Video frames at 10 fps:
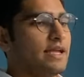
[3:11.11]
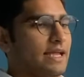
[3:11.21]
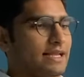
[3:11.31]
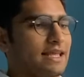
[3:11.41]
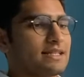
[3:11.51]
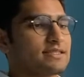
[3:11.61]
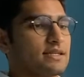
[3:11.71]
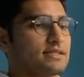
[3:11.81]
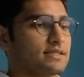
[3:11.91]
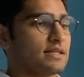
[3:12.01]

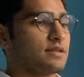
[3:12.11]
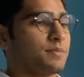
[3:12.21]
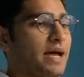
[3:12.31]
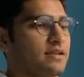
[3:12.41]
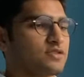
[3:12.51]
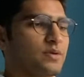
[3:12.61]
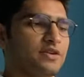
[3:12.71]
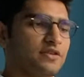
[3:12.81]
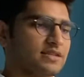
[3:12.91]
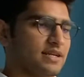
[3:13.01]
the barriers to
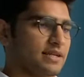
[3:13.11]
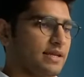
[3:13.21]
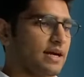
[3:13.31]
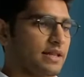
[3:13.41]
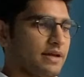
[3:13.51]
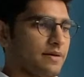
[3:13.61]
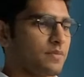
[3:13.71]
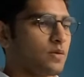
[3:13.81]
entry are slightly high there.